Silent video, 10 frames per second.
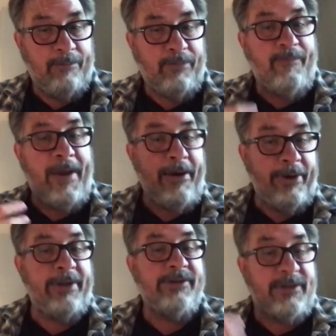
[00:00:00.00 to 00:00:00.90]

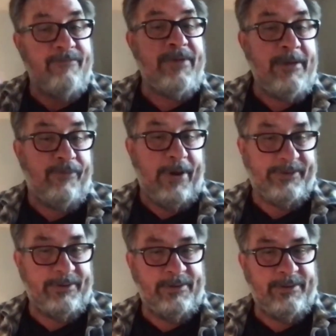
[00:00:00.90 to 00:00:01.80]
preparing us to be
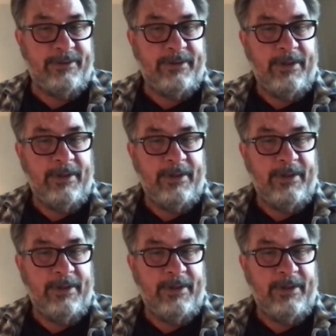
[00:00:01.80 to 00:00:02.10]
present.